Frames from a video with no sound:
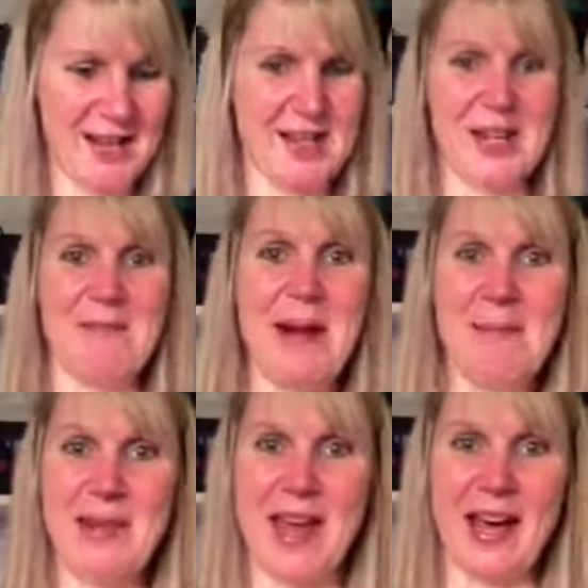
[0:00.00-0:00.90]
So it
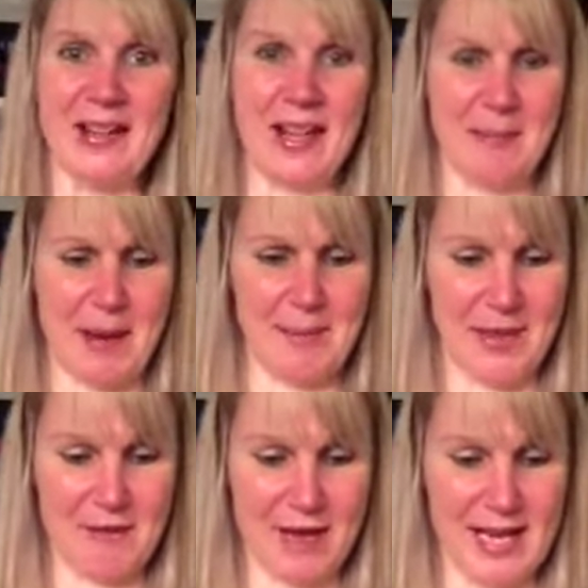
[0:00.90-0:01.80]
might be that might be
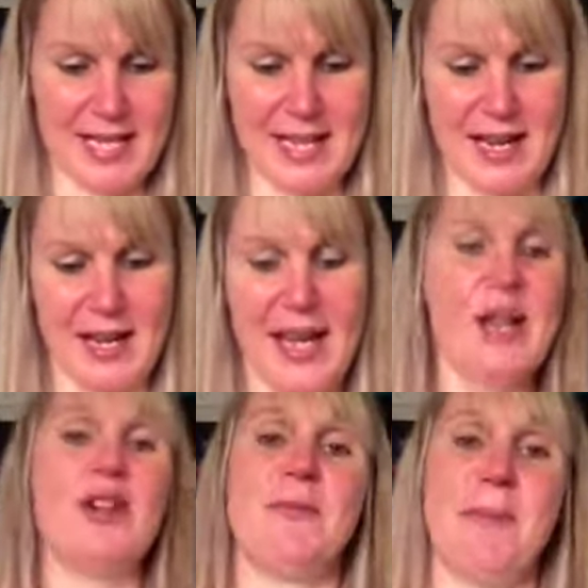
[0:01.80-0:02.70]
the reason.
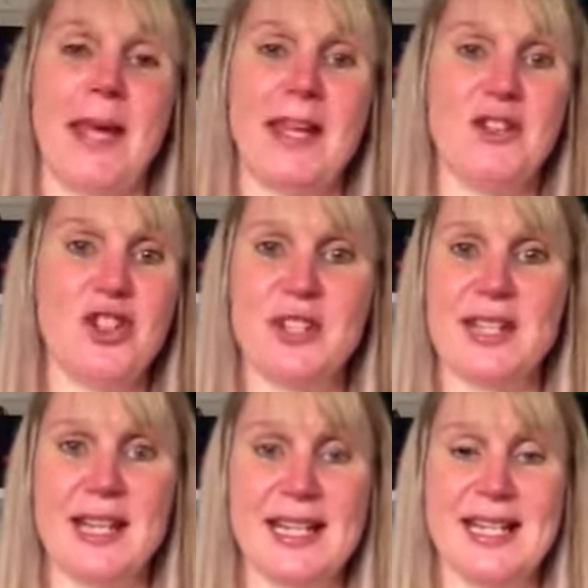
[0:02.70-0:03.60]
Could be
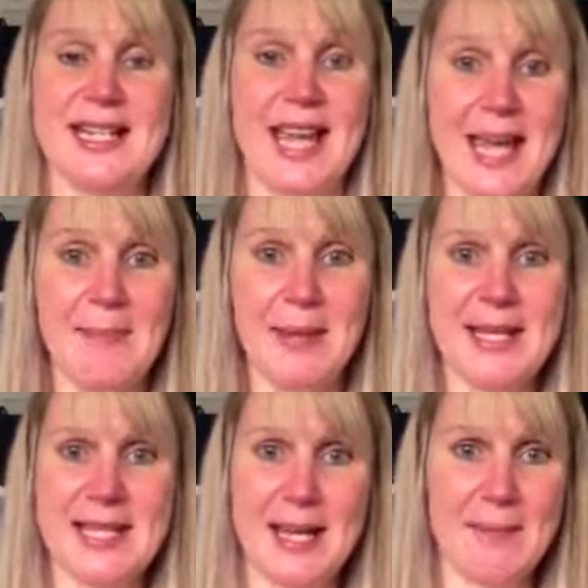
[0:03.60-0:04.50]
just
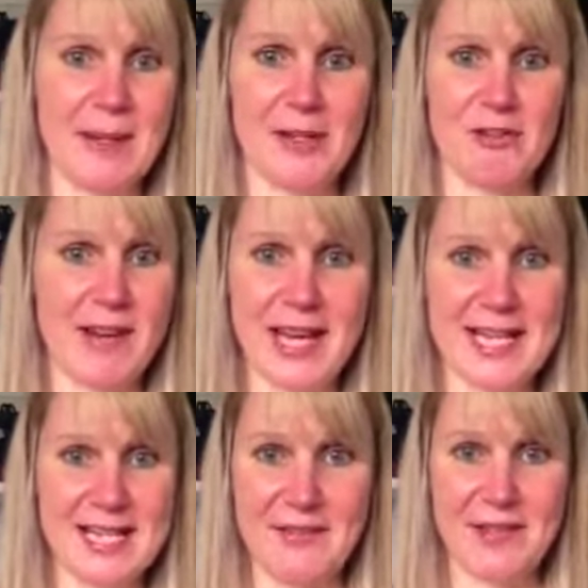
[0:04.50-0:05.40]
escapism and
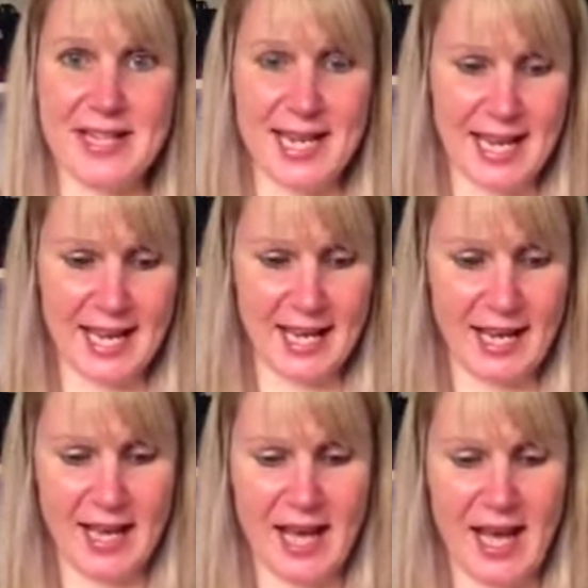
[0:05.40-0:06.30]
creativity,
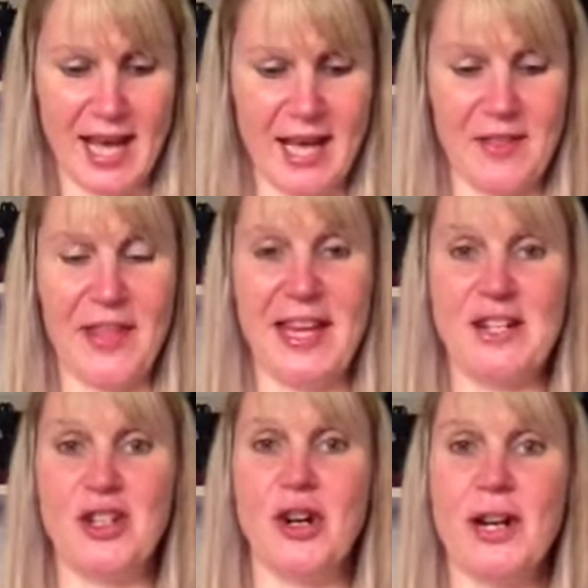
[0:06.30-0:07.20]
the
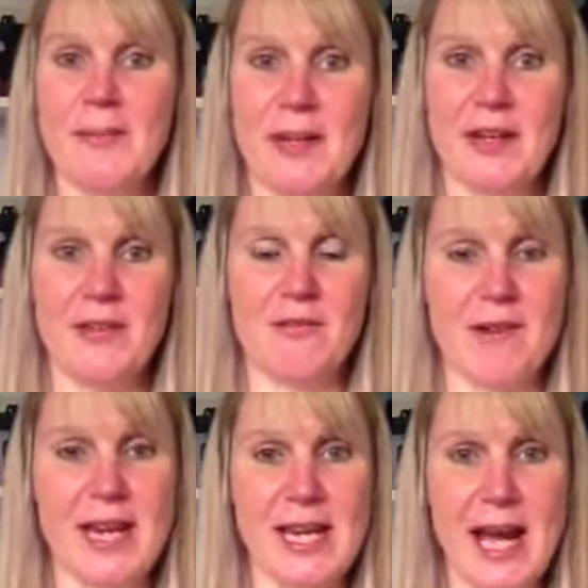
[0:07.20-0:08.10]
enjoyment of
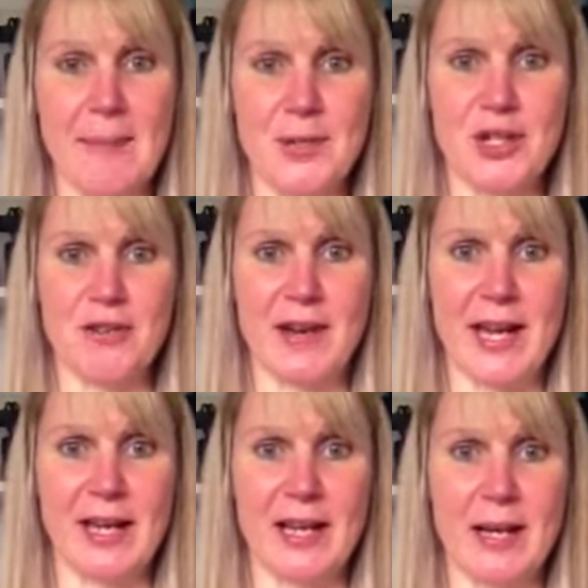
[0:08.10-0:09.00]

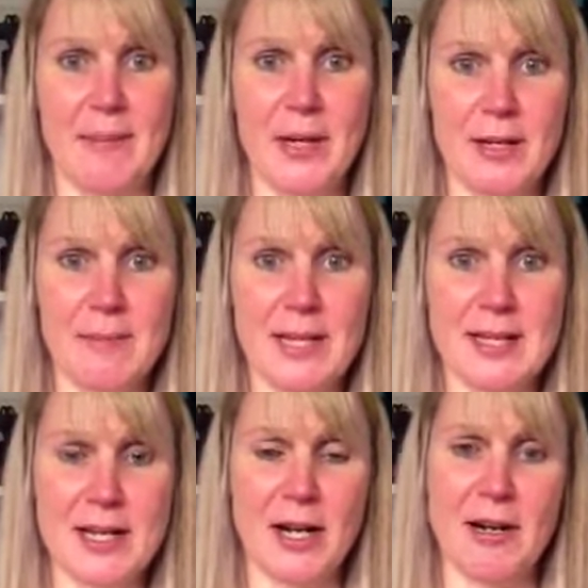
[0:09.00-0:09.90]
recapturing a
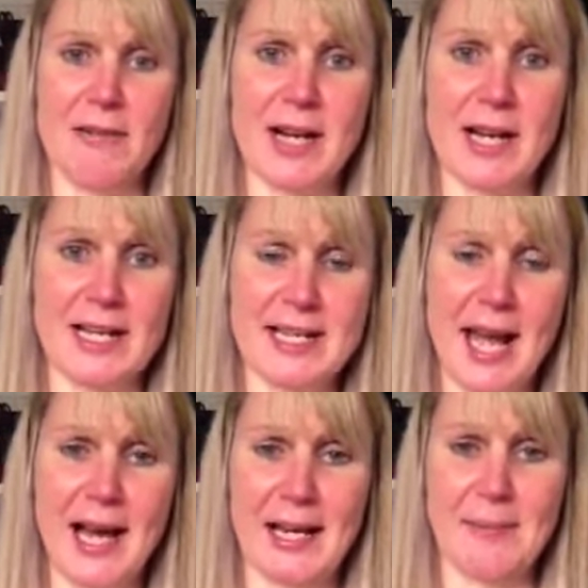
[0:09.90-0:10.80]
moment or a
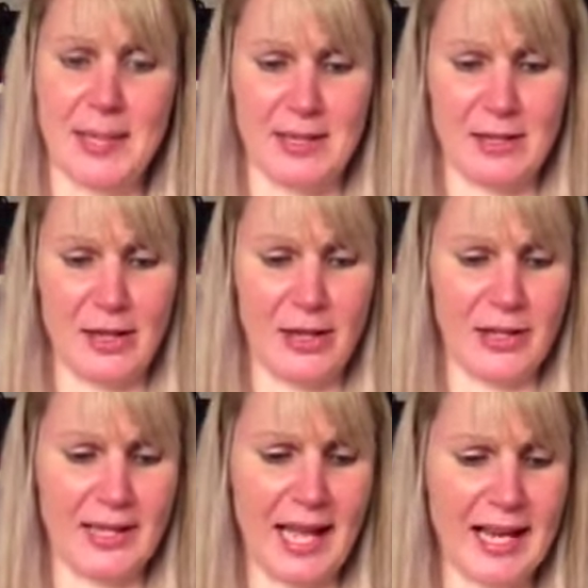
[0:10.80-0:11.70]
time in your
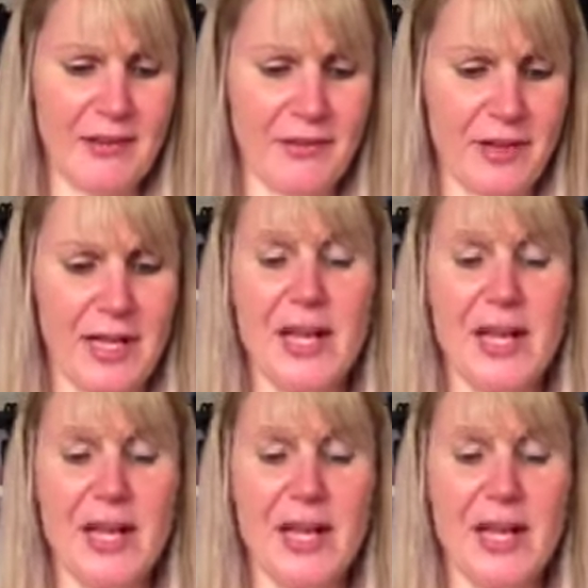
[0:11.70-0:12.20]
life.